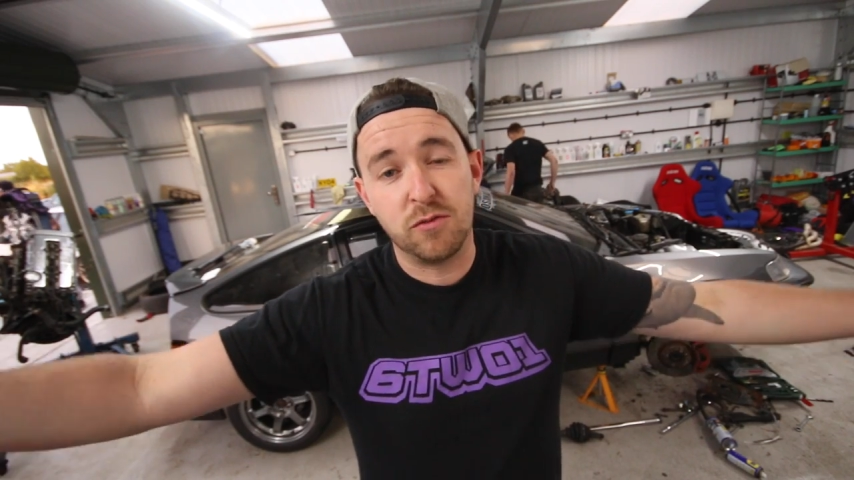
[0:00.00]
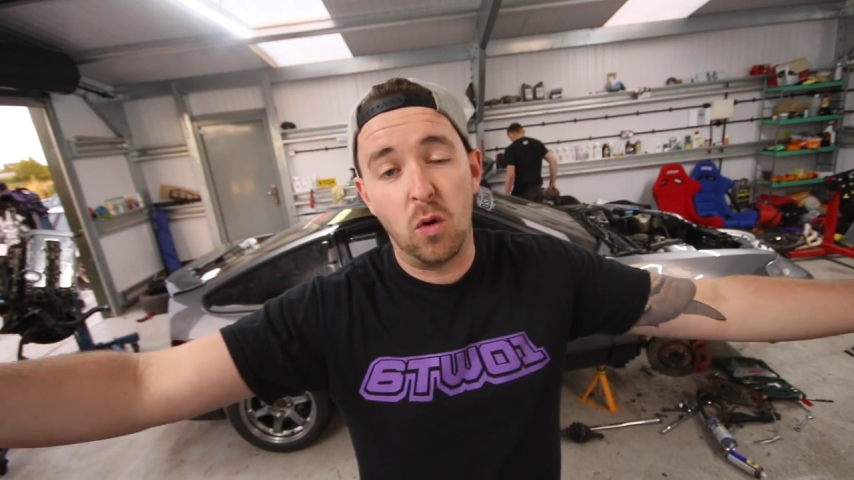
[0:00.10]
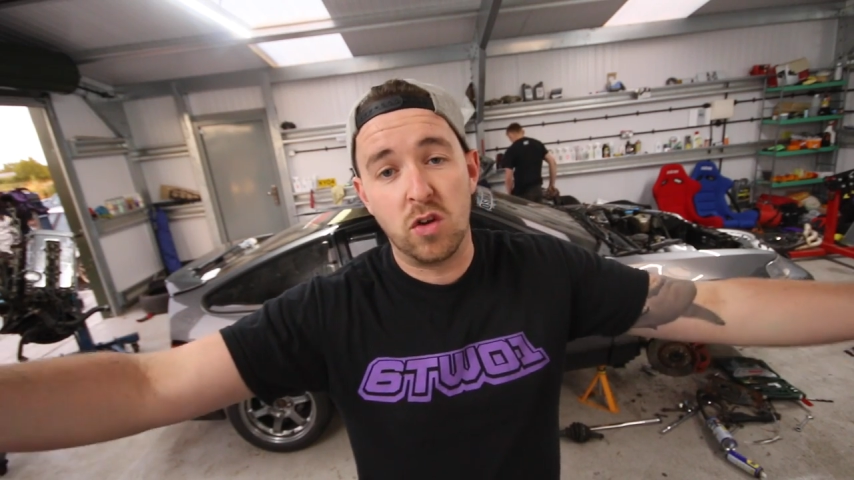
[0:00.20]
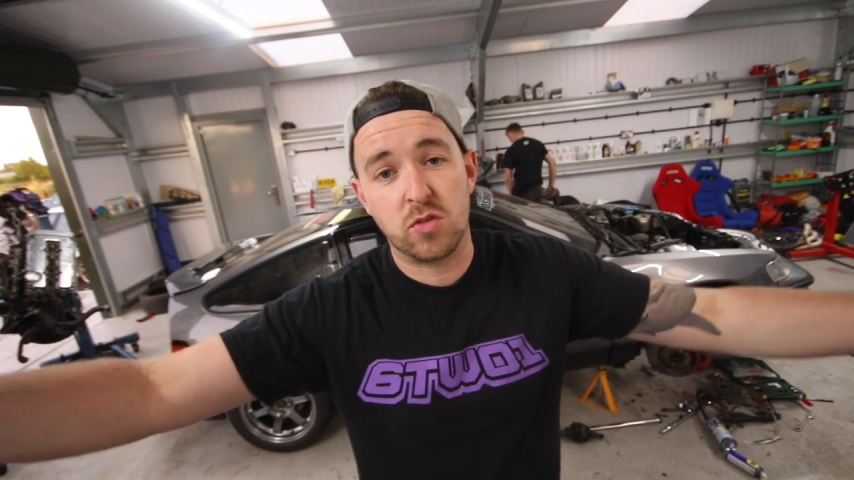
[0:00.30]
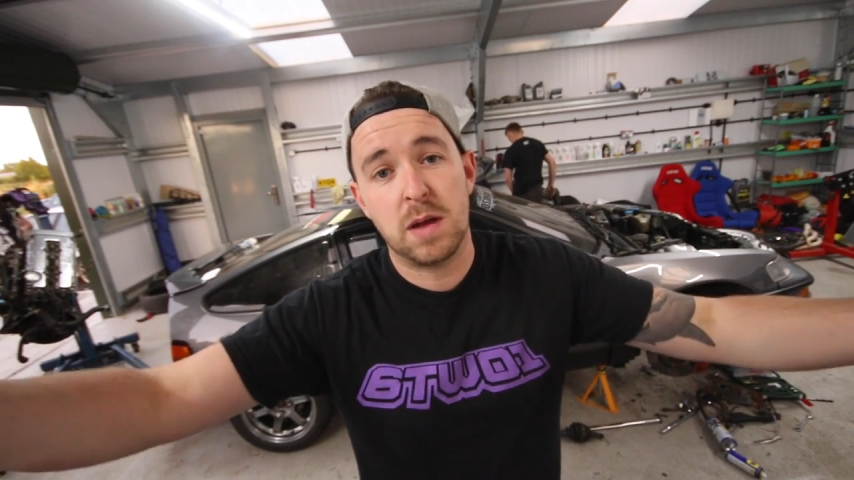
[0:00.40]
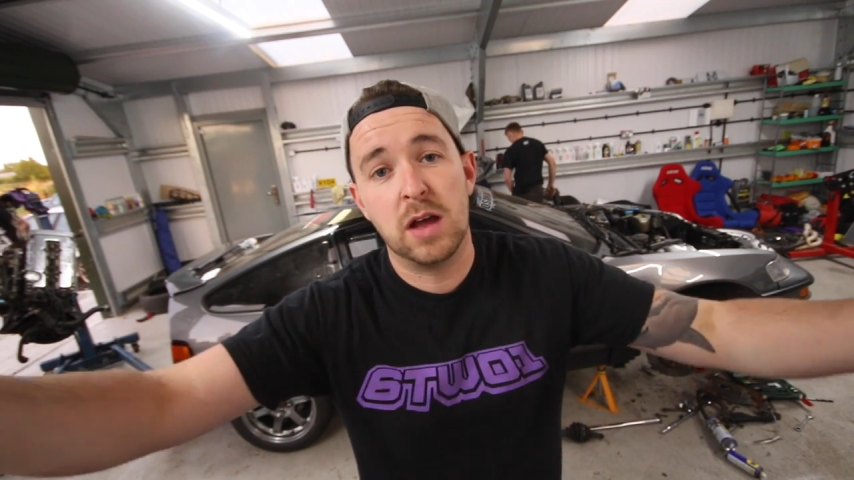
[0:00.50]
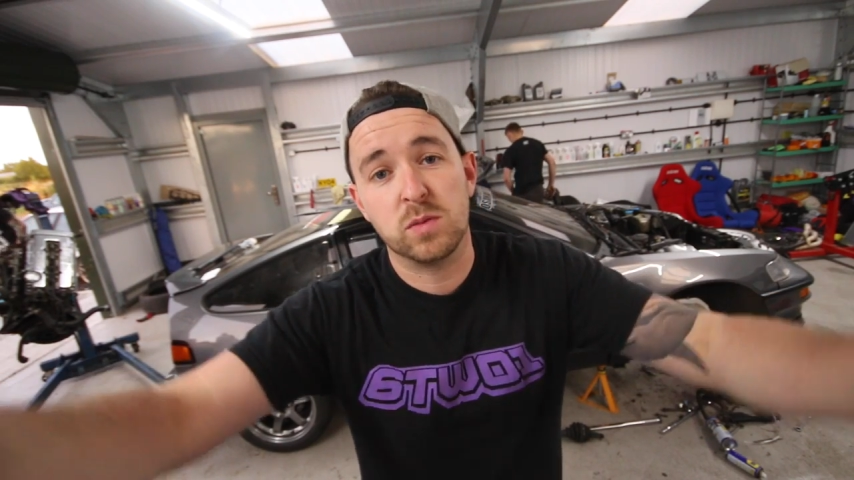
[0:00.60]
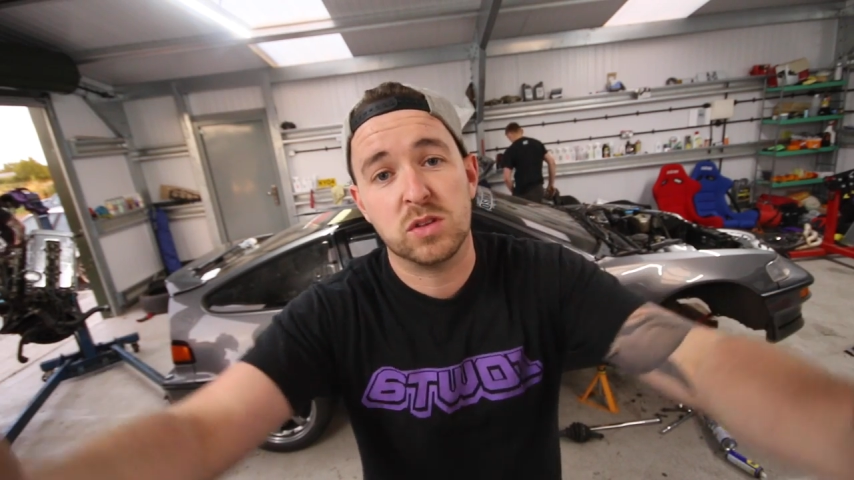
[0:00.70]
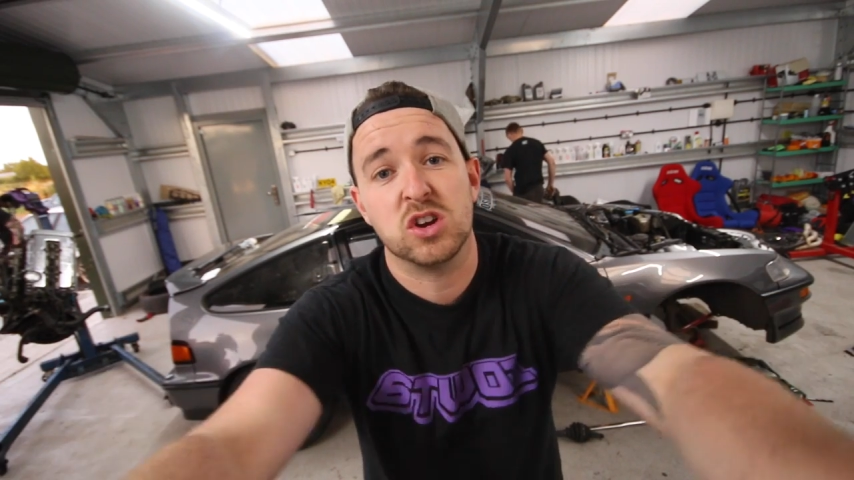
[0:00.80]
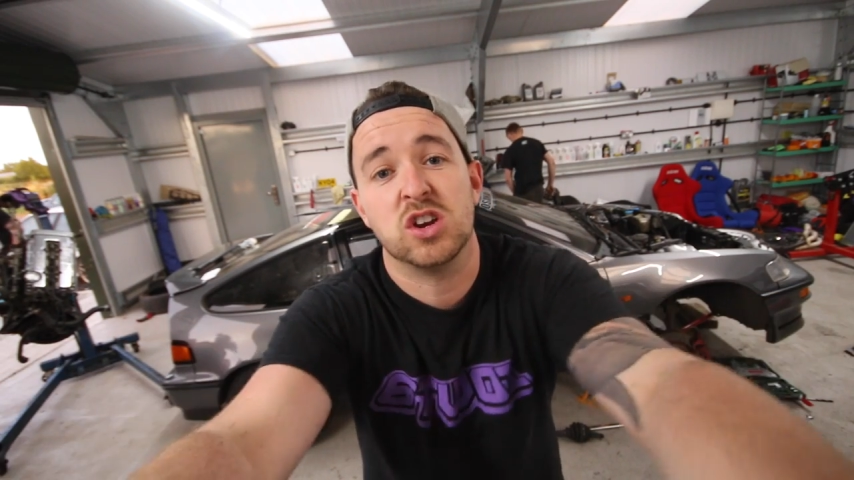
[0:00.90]

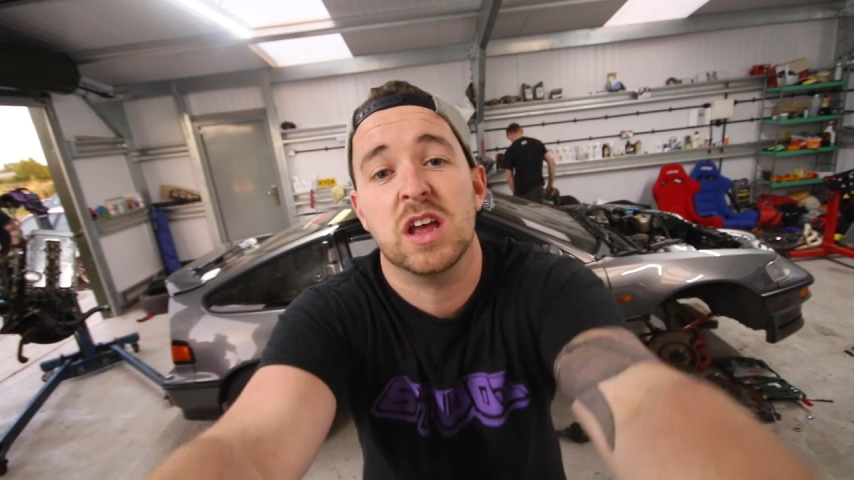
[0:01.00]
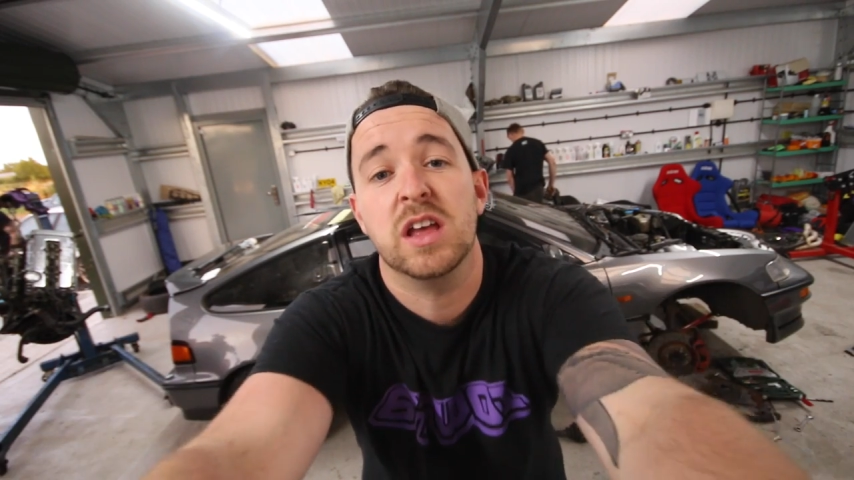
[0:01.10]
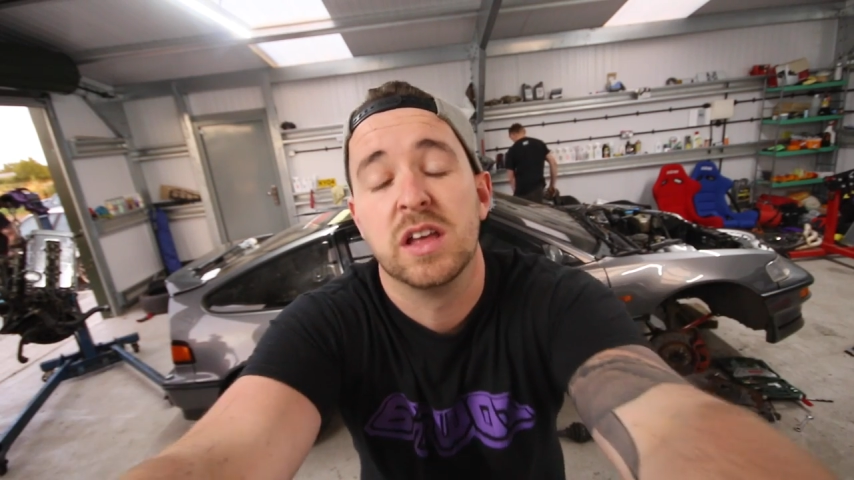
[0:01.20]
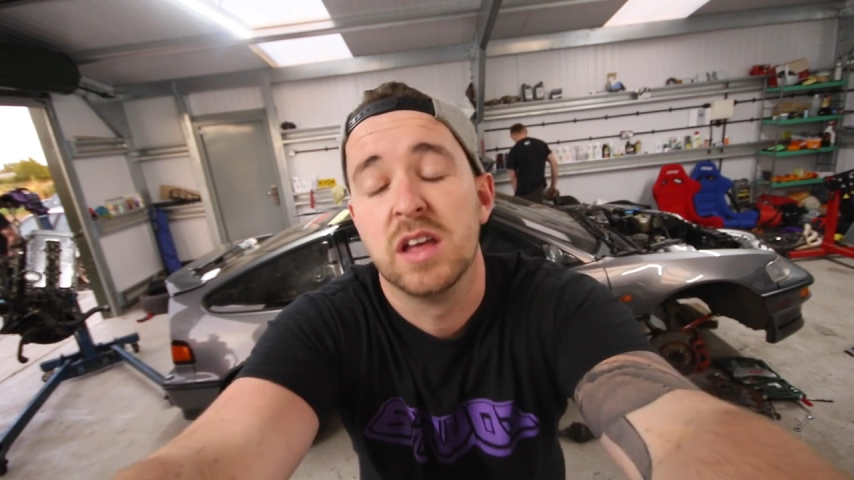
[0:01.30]
£400 worth of shit.